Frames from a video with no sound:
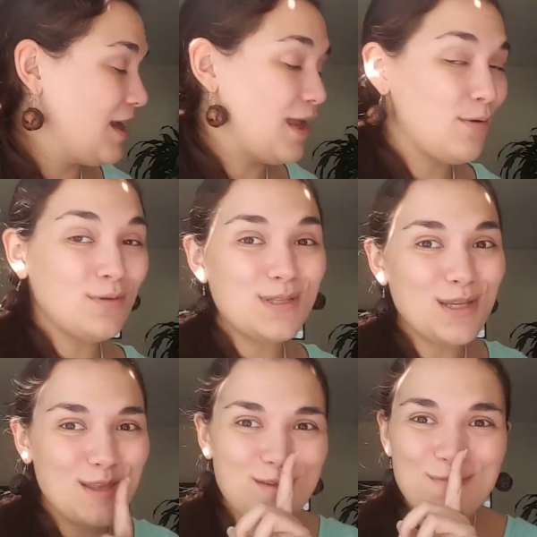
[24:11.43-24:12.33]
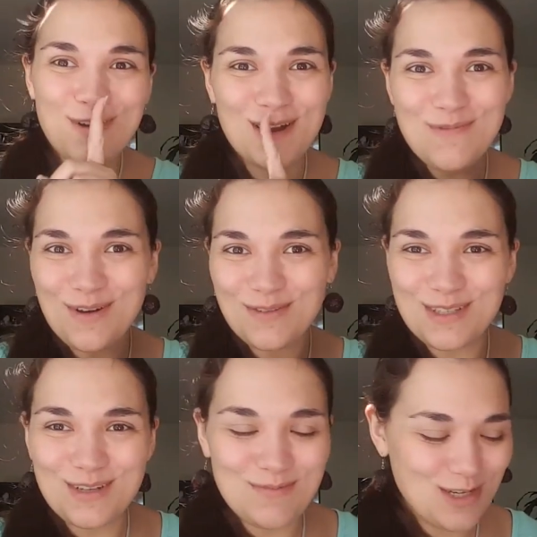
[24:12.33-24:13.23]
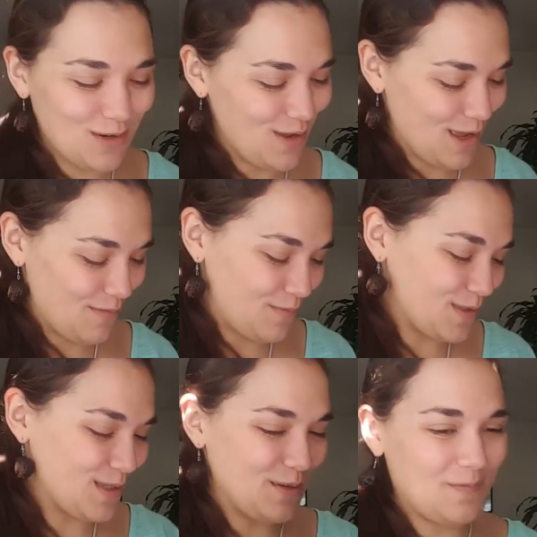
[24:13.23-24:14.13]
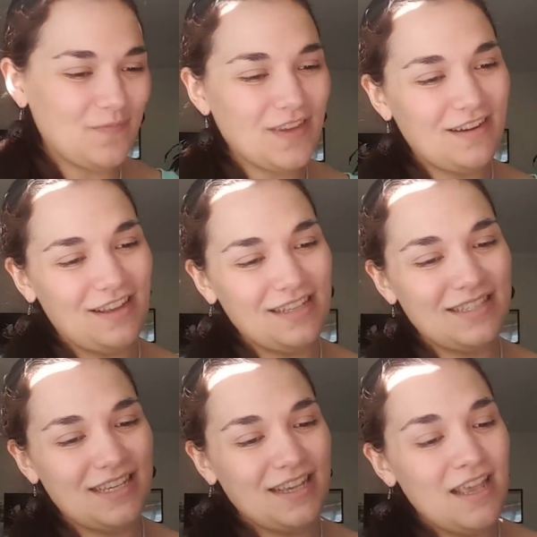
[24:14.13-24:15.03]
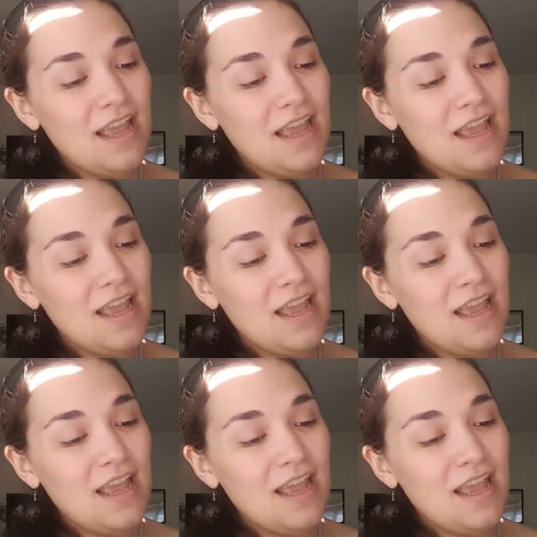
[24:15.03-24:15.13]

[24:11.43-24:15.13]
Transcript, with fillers: And I won't say anything more about what's going to be showing up. So, all right, let's see.